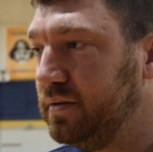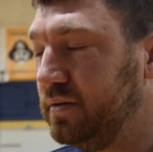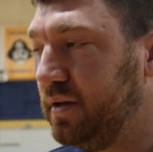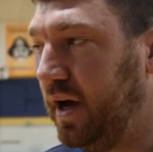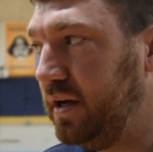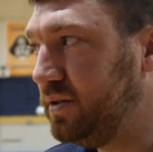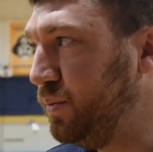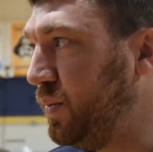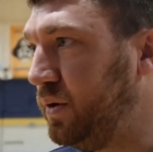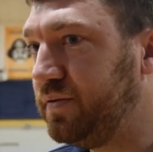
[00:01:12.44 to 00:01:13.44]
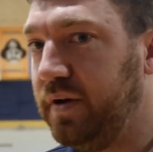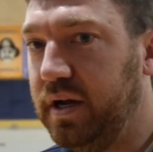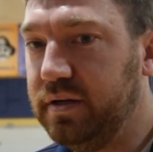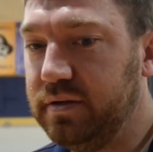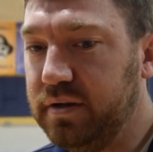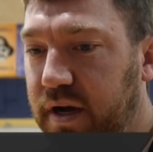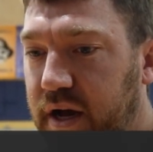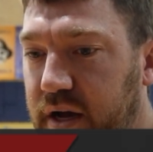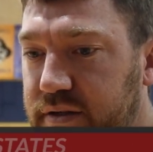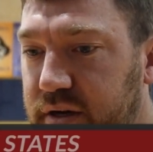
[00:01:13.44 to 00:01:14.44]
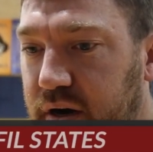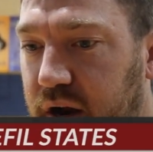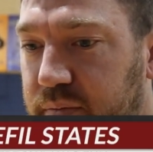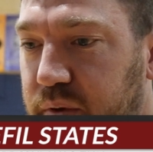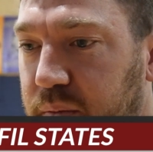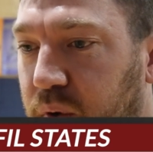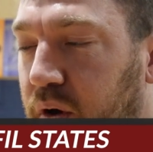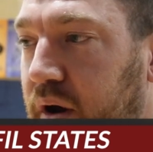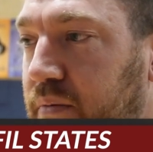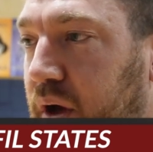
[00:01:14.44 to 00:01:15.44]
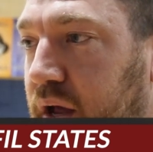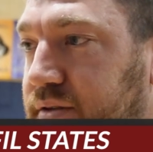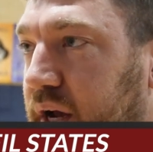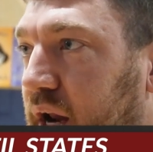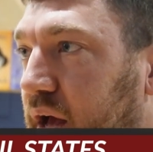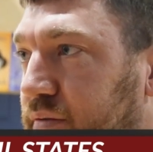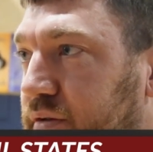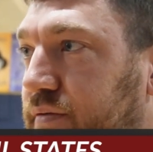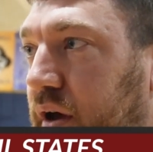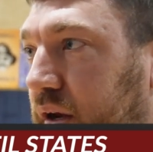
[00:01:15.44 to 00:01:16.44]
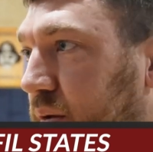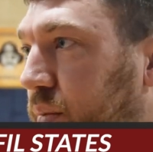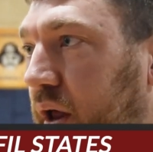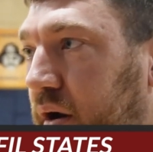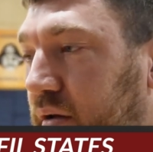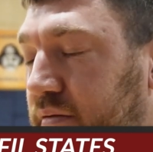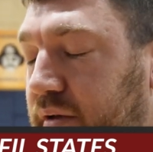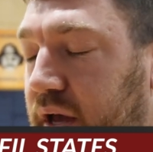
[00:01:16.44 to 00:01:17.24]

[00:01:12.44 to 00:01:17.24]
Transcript: Uh, Super Bowl was fun. Uh, started off pretty boring, but second half was fun, competitive.